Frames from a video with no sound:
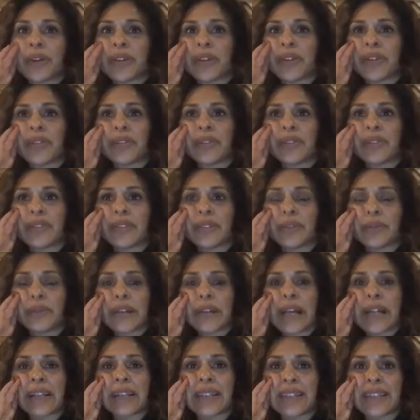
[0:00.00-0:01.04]
But the
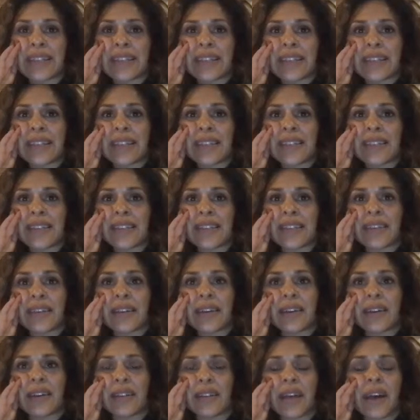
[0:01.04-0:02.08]
reality is,
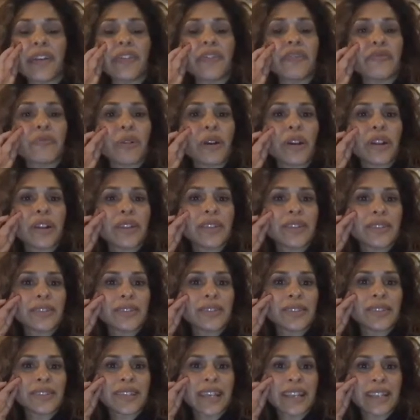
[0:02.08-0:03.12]
a lot of what
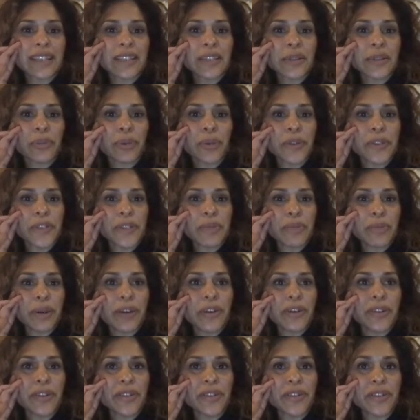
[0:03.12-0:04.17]
gets the person
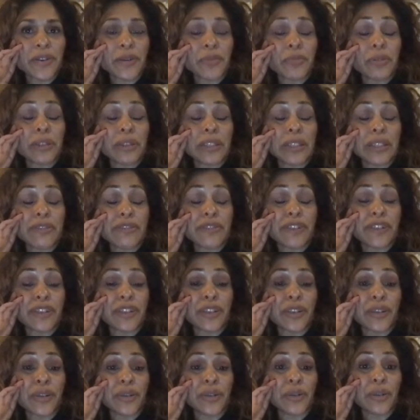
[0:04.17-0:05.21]
better is their belief in
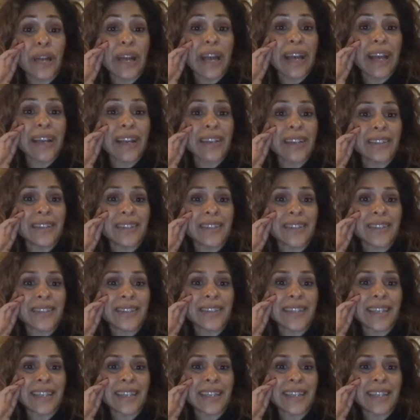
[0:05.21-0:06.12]
you, and